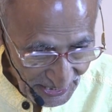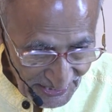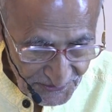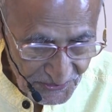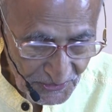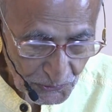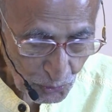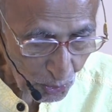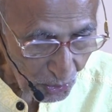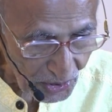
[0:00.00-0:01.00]

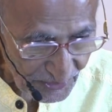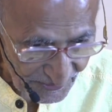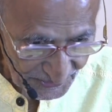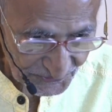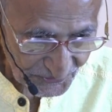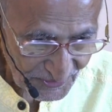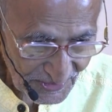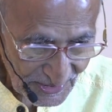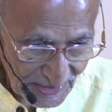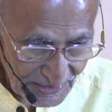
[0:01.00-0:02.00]
sanction to all
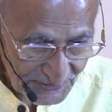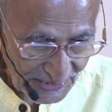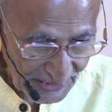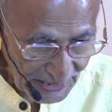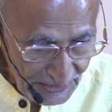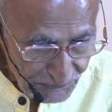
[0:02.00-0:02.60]
events. The